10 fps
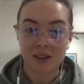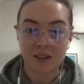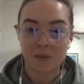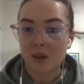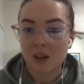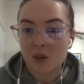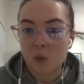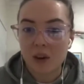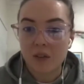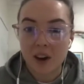Because
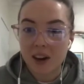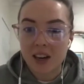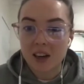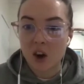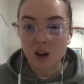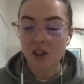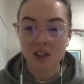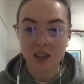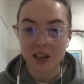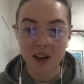we fucking
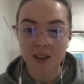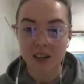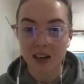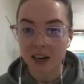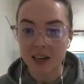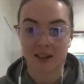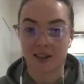constantly undereat.